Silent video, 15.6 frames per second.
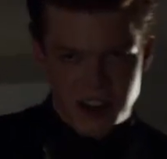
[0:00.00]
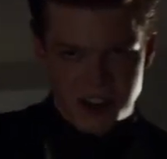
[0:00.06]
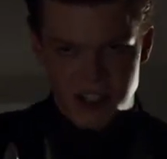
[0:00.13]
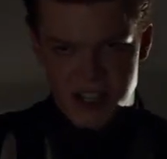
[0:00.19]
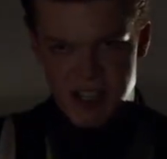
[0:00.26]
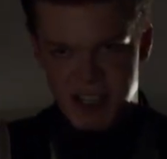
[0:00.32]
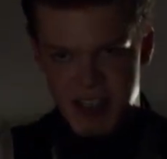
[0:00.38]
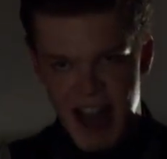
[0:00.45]

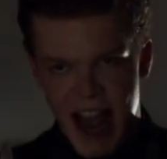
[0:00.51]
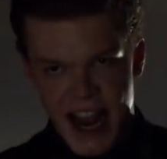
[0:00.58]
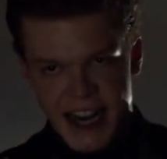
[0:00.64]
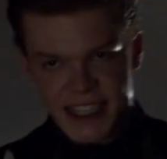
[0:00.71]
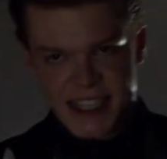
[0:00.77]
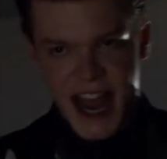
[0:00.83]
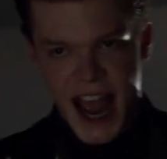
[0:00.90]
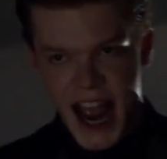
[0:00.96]
there's this
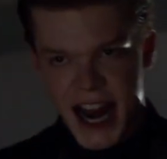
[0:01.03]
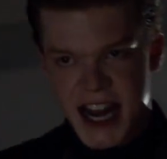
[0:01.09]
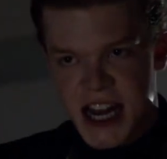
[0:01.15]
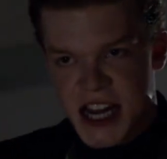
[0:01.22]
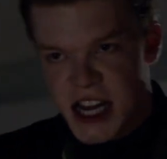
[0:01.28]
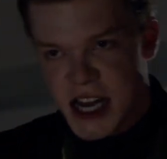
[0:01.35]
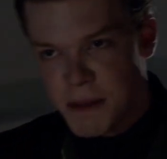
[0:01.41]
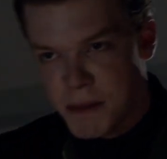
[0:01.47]
guy, Dad.
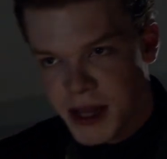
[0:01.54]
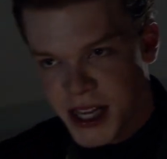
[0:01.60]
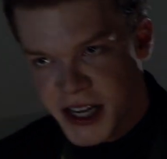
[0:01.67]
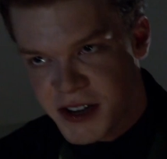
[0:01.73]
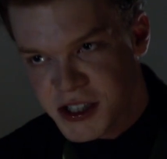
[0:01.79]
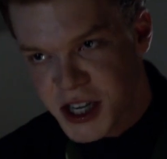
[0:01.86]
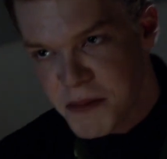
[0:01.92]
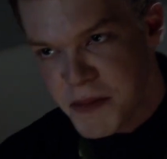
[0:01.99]
He
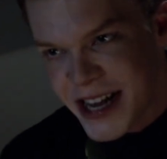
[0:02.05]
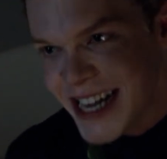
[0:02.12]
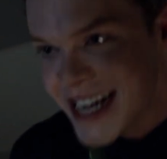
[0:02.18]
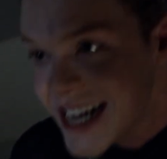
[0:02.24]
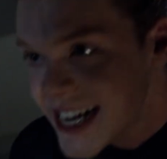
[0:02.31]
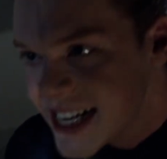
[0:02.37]
believes in me.